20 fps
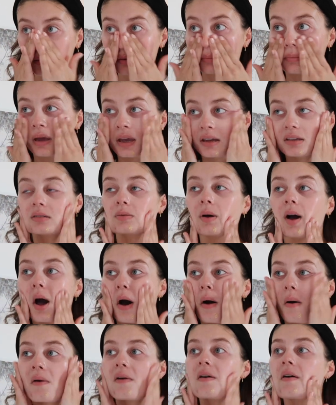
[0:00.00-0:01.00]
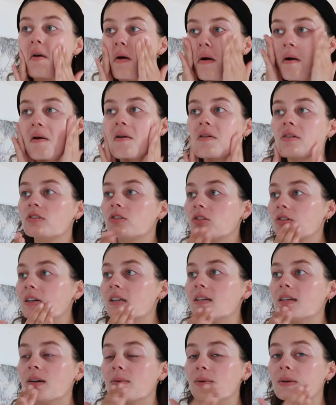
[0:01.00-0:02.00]
you may as well
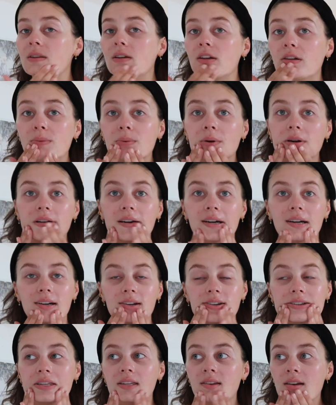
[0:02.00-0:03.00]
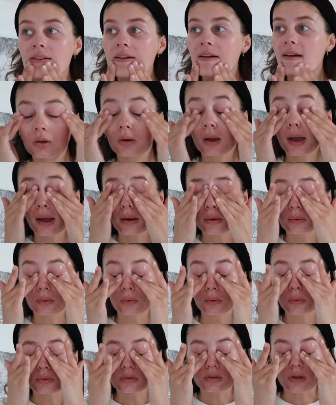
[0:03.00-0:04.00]
treat it with good products. You can
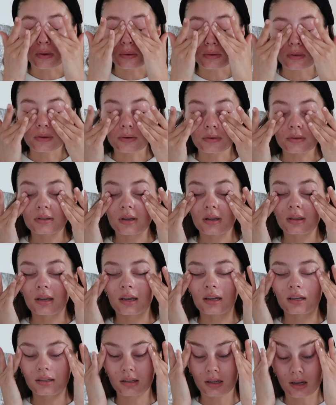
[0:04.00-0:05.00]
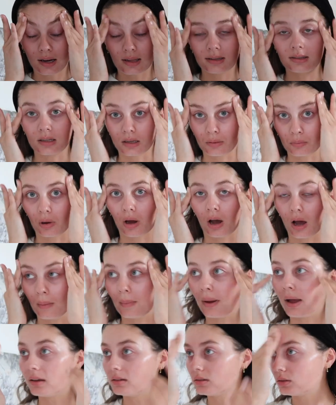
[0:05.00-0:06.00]
also use this cleansing
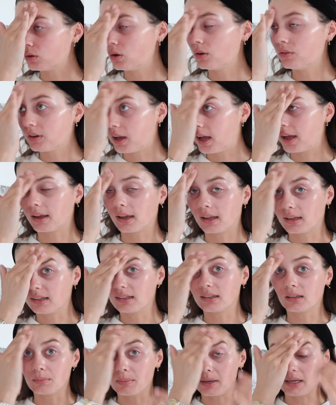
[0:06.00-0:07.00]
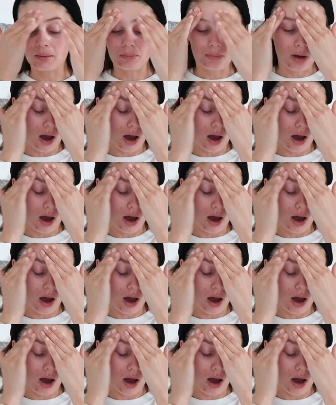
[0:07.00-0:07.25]
balm as sort of like a little mini